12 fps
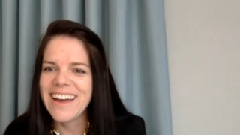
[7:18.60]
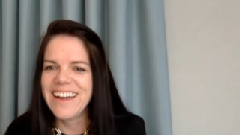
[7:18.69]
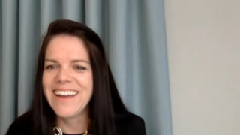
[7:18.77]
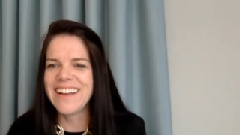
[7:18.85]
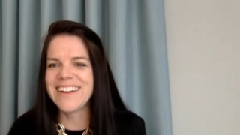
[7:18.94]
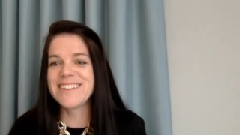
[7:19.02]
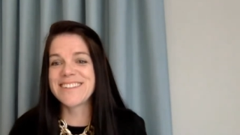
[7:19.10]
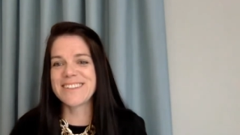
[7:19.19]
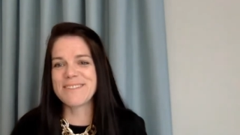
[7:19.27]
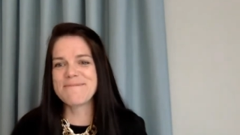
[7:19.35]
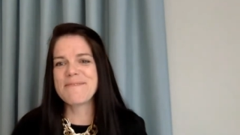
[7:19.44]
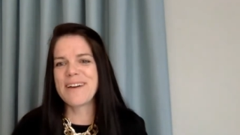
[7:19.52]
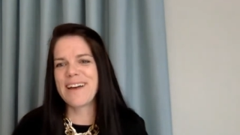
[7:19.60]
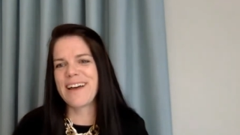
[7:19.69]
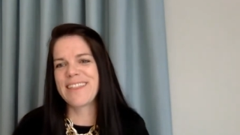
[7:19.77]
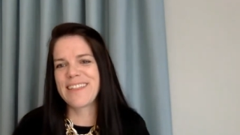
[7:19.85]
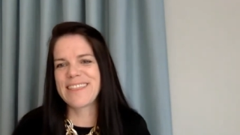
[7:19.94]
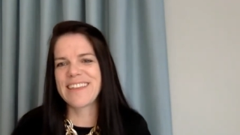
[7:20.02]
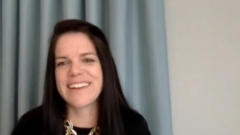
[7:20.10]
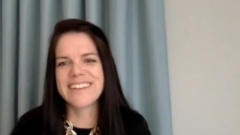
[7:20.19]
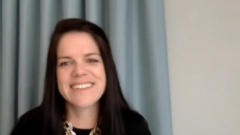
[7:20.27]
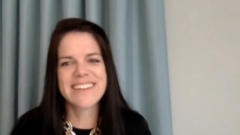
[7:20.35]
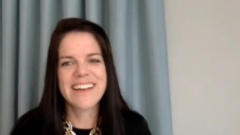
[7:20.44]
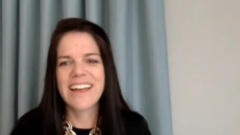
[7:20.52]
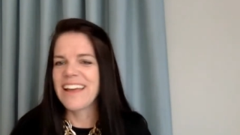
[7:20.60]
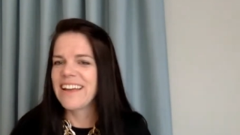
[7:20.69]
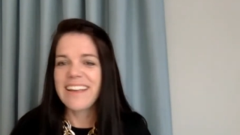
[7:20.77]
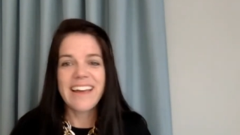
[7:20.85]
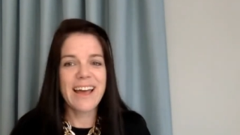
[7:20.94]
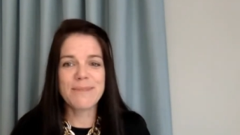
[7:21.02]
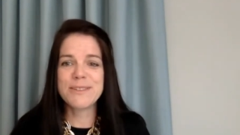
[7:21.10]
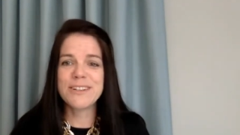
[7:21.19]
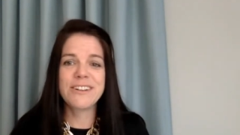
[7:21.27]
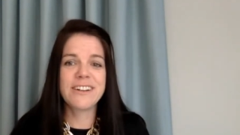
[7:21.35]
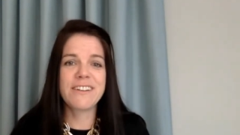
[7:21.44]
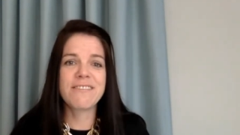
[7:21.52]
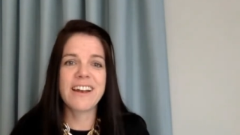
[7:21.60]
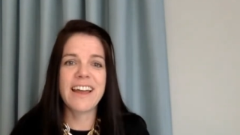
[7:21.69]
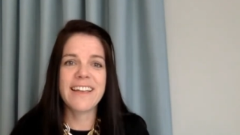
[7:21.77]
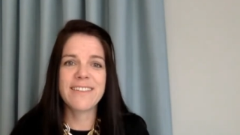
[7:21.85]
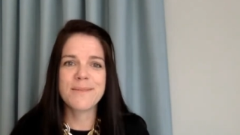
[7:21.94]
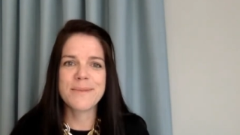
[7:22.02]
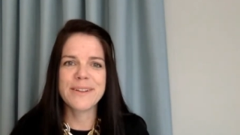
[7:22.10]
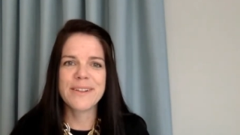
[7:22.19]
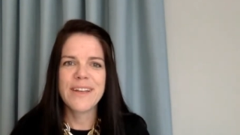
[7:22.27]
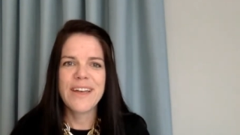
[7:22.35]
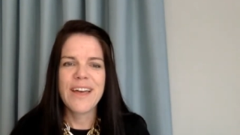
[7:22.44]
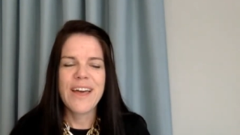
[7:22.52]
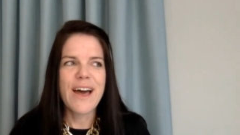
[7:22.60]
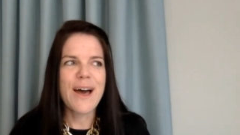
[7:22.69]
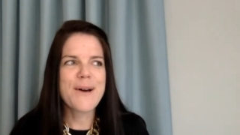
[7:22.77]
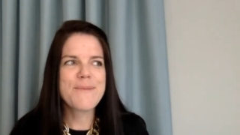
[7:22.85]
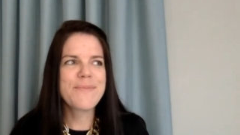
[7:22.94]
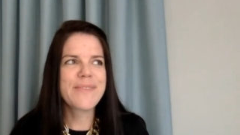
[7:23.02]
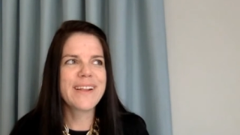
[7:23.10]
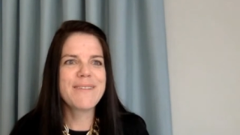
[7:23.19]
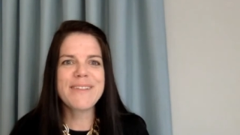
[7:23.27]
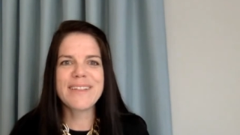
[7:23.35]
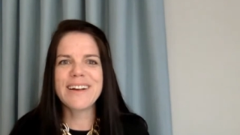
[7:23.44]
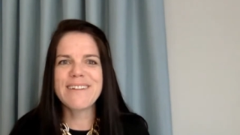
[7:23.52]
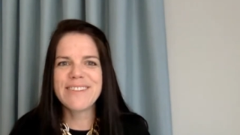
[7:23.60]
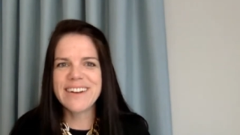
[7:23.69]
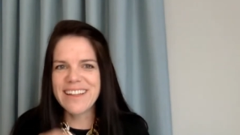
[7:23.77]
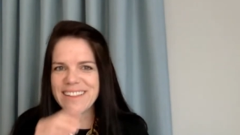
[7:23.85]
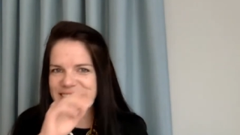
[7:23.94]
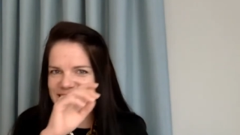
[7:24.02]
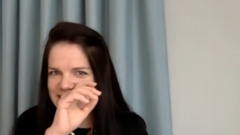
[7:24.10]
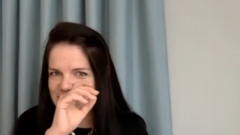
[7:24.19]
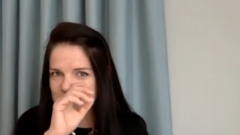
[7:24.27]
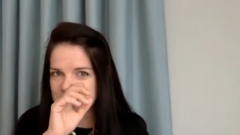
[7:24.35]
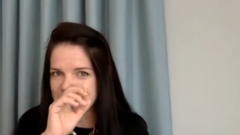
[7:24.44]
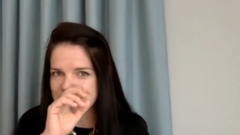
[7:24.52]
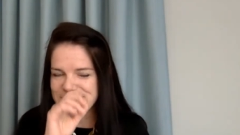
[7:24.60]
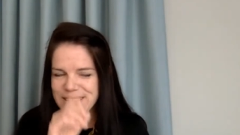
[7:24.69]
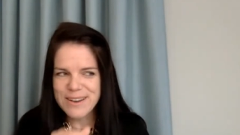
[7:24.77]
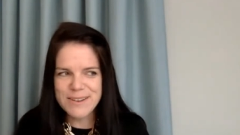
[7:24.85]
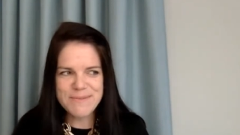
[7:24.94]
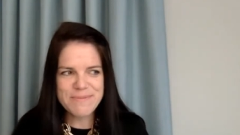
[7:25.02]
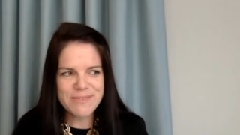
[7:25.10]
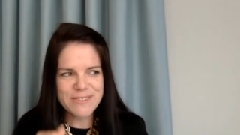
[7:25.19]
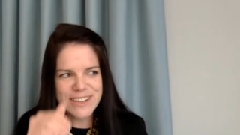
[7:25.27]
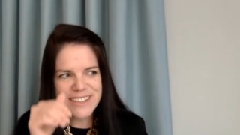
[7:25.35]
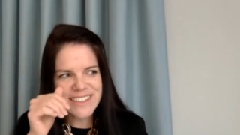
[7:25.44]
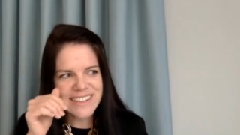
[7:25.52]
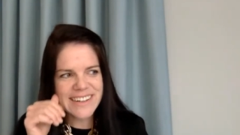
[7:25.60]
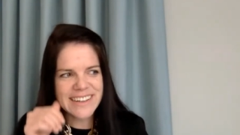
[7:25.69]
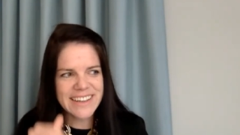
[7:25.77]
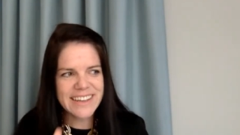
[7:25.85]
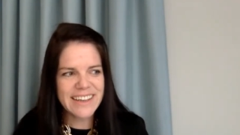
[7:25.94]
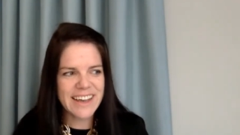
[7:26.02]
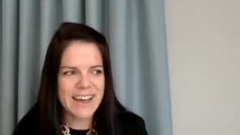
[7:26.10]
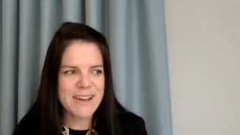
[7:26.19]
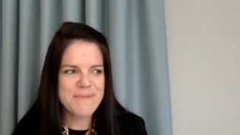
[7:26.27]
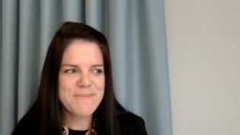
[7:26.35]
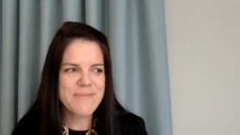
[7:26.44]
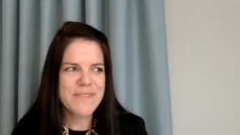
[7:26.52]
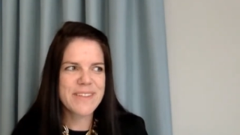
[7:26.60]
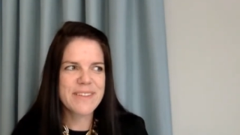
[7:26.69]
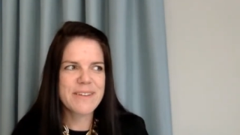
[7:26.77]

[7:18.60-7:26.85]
and some other things. Absolutely relatable. Um, let me think of another example. So recently, um,